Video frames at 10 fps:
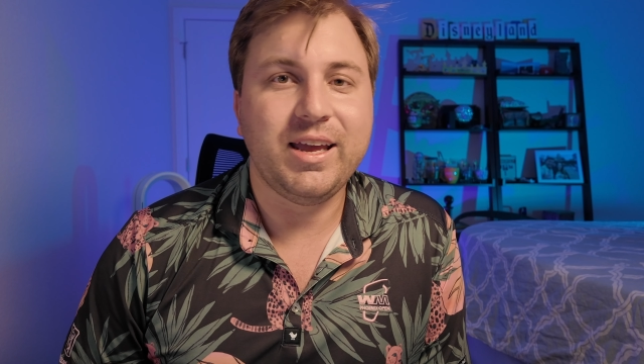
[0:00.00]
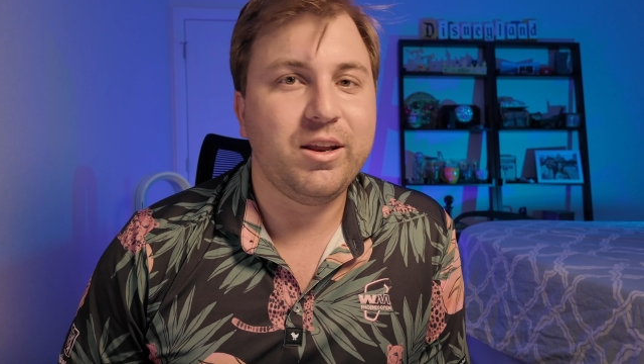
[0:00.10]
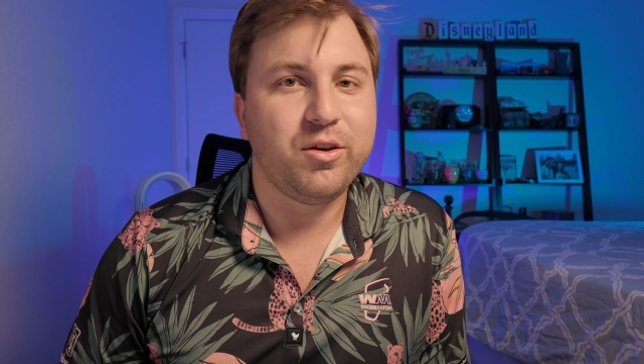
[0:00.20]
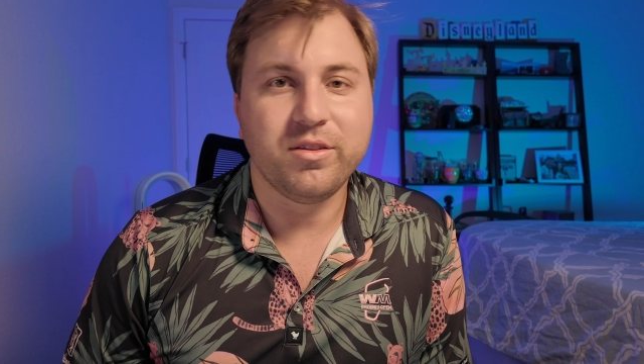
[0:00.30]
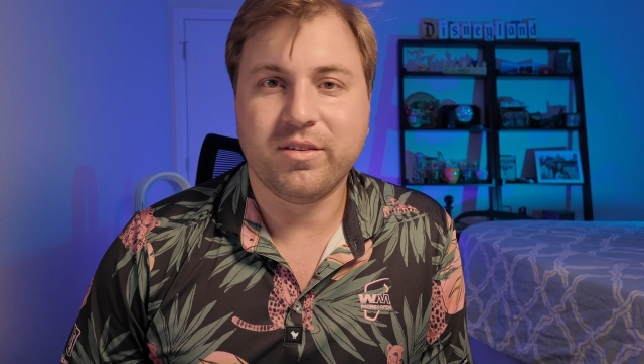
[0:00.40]
and you
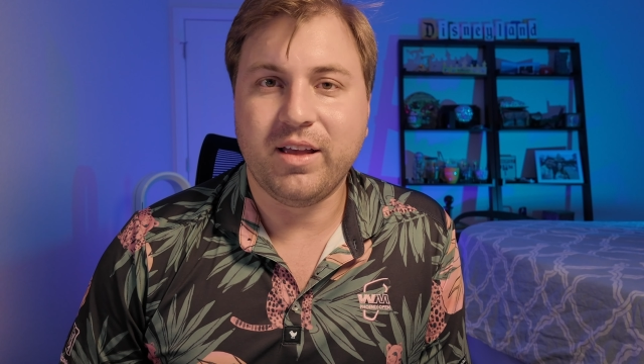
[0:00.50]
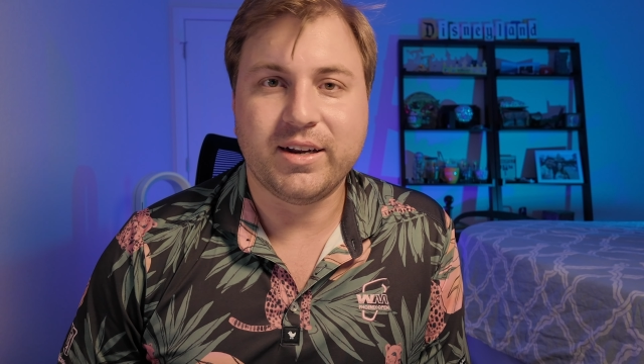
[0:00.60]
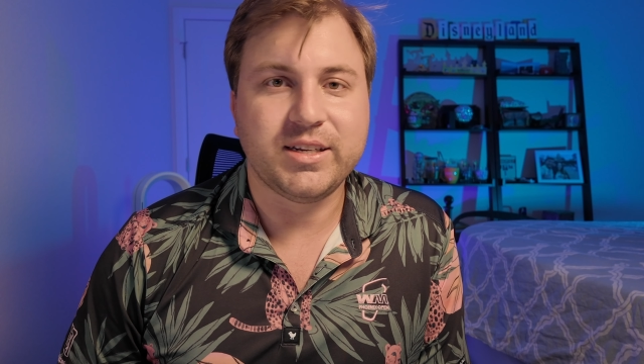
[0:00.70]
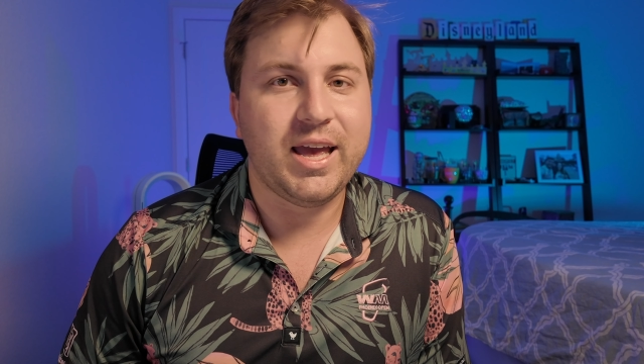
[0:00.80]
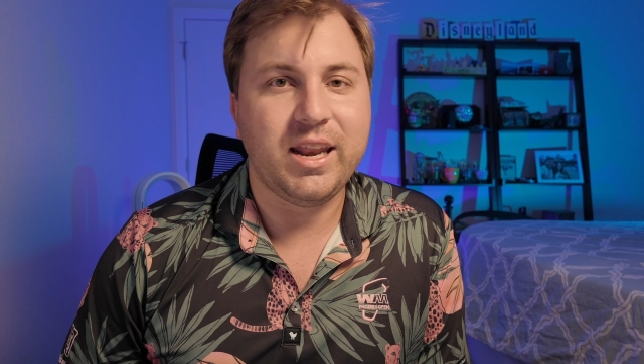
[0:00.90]
can
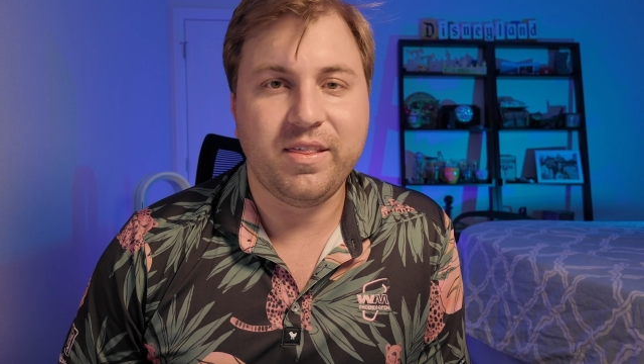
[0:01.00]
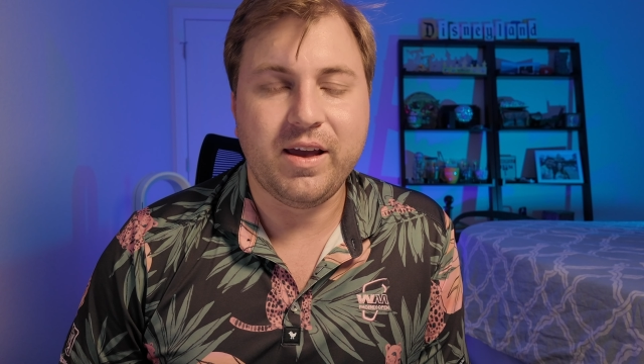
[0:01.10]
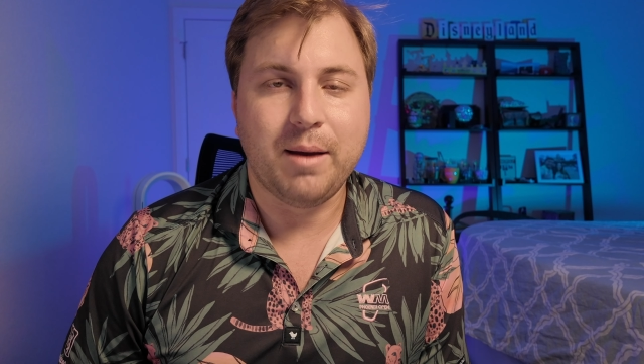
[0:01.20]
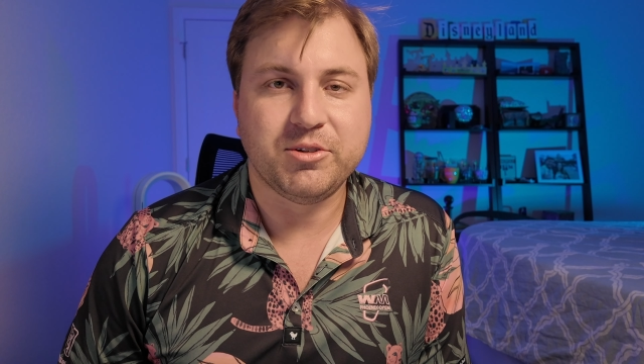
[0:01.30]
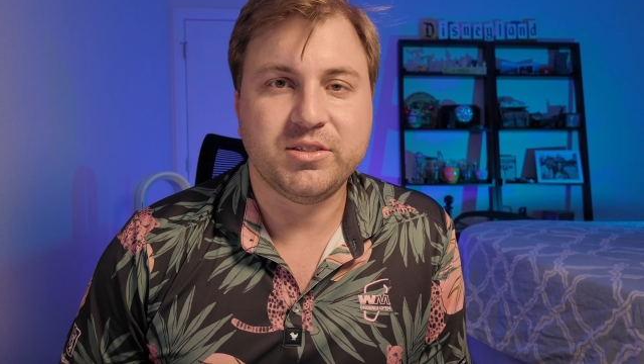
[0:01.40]
select any of the
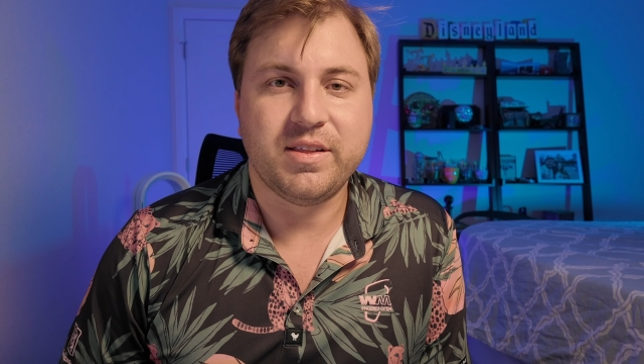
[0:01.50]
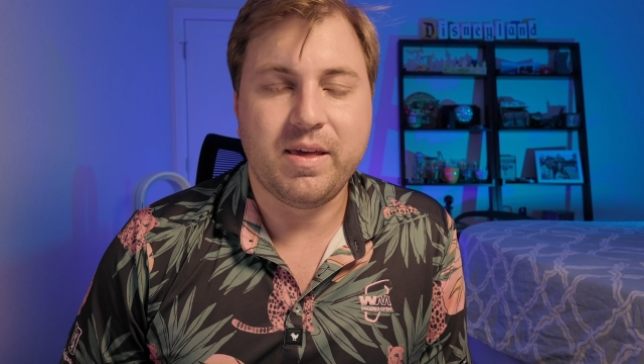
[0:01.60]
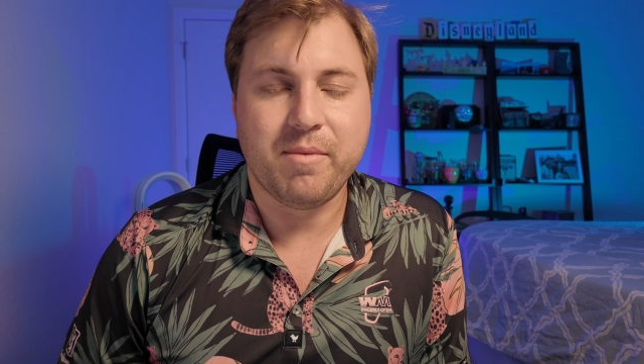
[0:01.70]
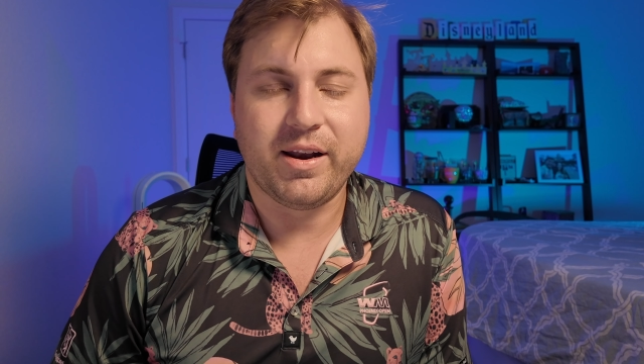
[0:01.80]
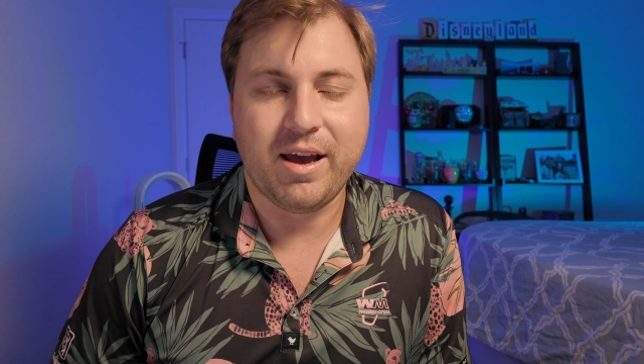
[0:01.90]
options that they
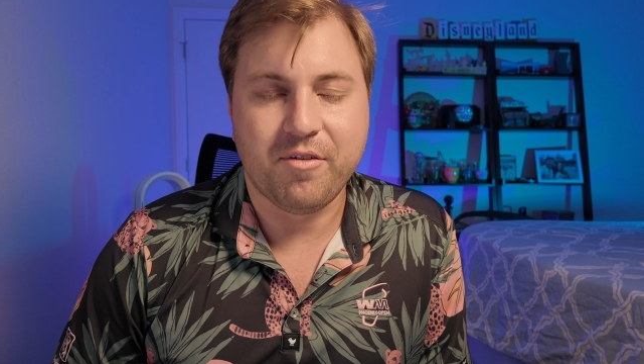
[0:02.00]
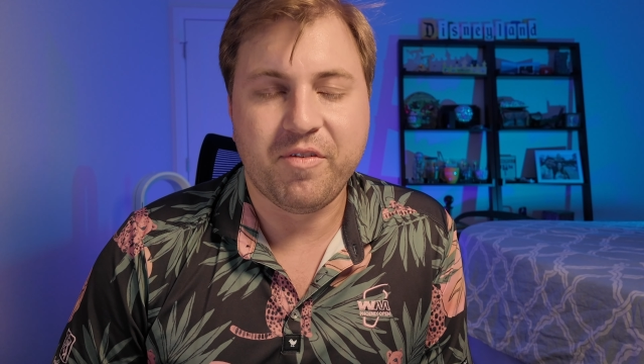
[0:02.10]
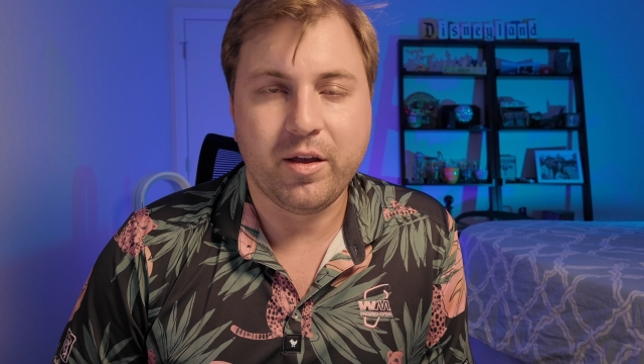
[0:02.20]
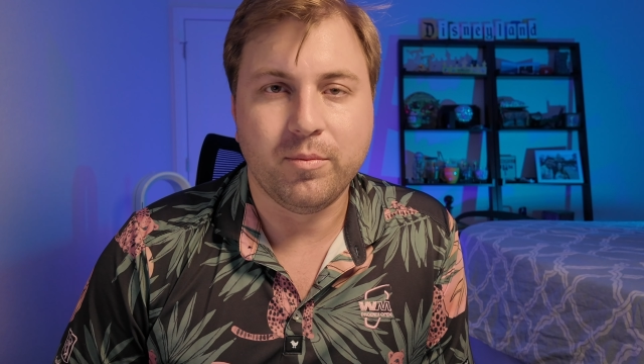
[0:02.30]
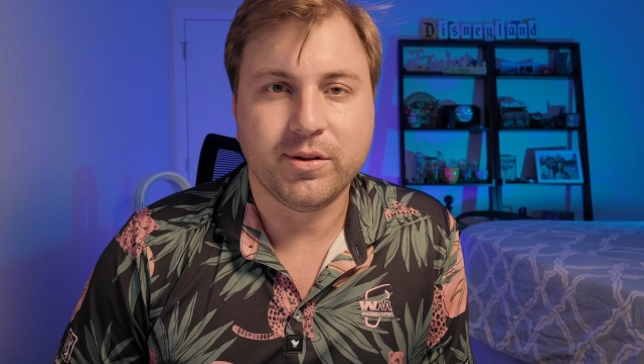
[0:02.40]
might have
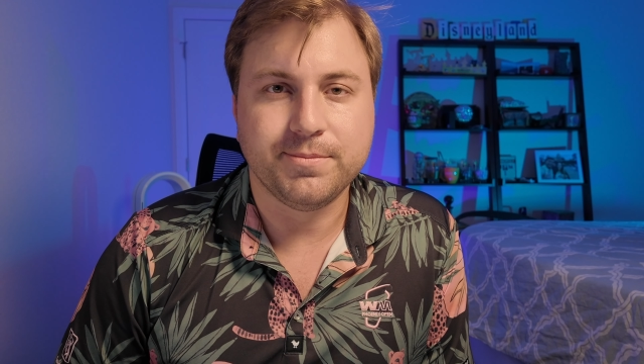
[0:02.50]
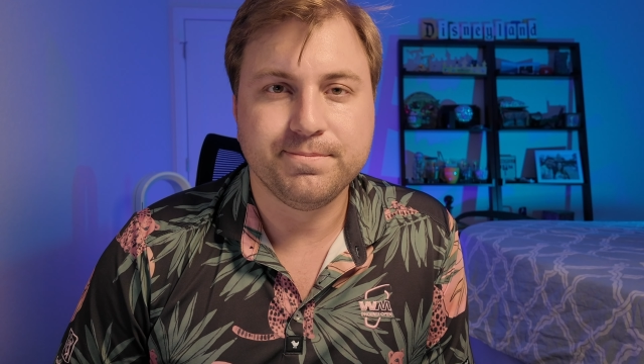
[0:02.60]
available.